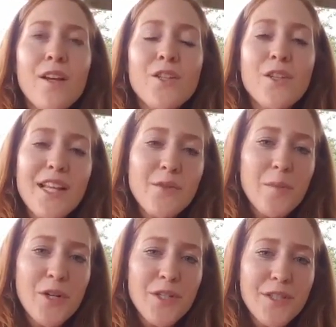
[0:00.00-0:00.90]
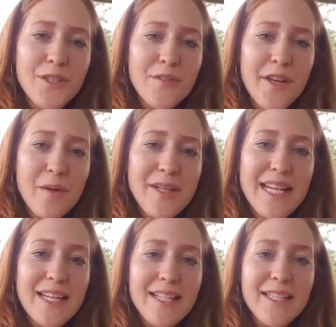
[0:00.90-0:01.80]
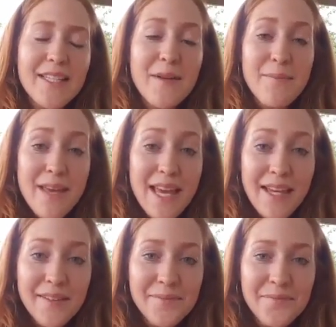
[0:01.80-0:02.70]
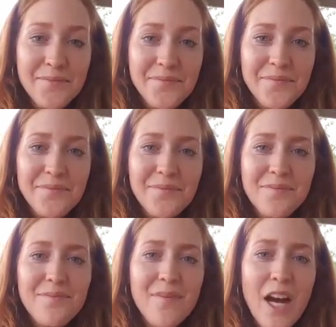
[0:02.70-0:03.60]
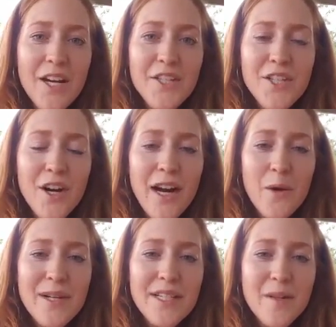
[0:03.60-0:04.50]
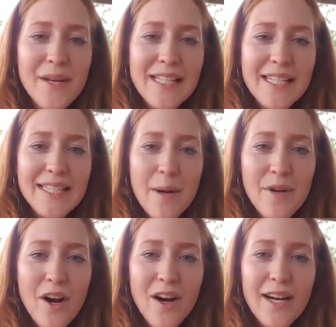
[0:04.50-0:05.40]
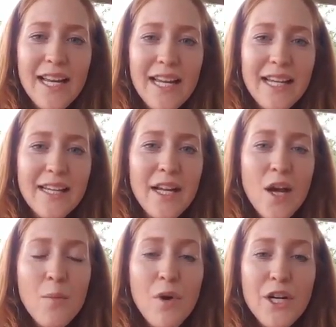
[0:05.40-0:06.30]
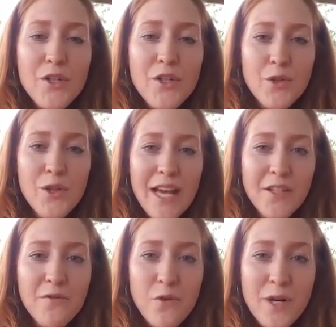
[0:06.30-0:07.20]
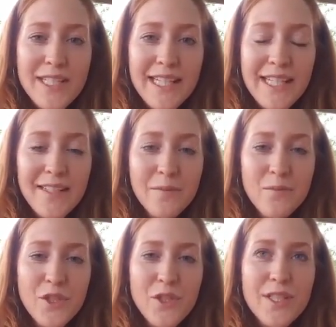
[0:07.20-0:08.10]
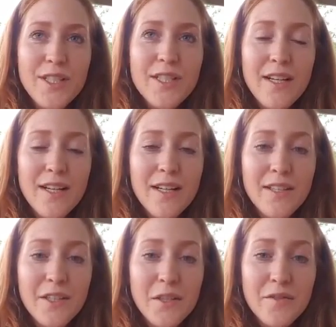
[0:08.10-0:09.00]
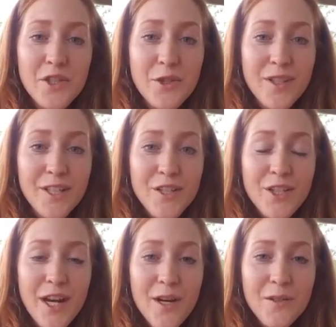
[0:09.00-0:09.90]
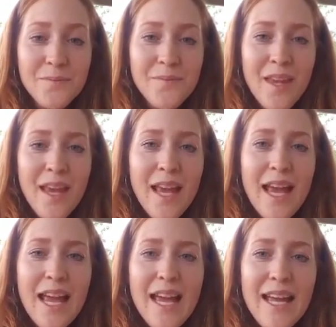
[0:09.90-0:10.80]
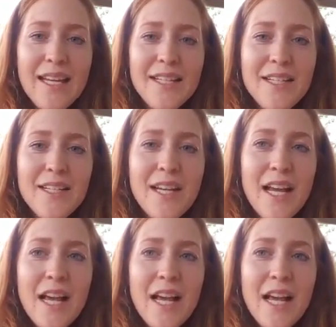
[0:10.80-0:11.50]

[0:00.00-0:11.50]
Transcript: So that's what personal development is to me. I went to the basic seminar in March of 2014, which is a little over 2 years ago. And